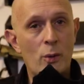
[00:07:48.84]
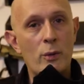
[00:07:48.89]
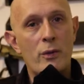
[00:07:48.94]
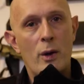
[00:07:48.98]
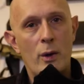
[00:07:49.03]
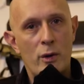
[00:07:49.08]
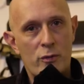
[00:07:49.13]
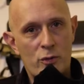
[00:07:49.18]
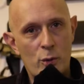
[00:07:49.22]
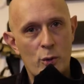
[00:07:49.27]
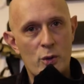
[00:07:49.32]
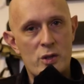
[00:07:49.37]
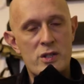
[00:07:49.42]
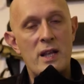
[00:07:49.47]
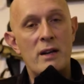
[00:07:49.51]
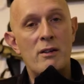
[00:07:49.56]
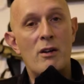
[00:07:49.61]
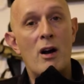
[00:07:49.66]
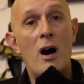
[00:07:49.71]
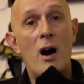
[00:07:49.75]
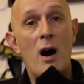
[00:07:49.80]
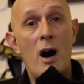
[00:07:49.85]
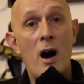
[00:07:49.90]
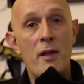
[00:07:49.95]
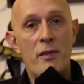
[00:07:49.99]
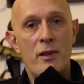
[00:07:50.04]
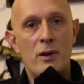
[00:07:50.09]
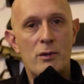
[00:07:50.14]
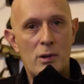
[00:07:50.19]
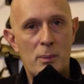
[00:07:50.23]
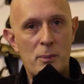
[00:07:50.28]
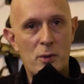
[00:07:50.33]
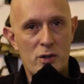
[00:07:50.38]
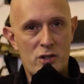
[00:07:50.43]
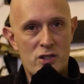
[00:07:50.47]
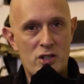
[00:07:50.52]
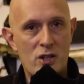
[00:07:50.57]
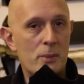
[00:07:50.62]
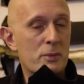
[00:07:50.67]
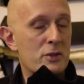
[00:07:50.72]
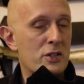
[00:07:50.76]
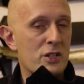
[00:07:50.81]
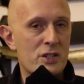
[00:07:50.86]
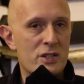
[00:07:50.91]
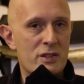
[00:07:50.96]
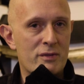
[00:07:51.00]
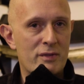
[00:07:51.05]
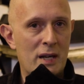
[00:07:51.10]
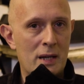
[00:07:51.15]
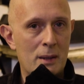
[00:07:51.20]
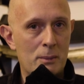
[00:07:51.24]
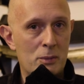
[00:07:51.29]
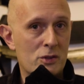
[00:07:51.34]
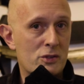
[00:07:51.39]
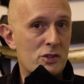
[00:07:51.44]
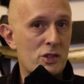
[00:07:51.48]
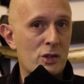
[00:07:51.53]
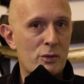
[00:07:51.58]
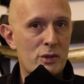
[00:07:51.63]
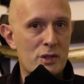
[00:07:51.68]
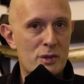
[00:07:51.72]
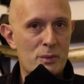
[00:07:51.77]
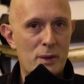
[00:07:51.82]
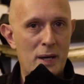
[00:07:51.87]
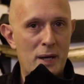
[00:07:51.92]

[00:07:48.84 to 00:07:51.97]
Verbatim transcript: although of course there are other riposte options available to you as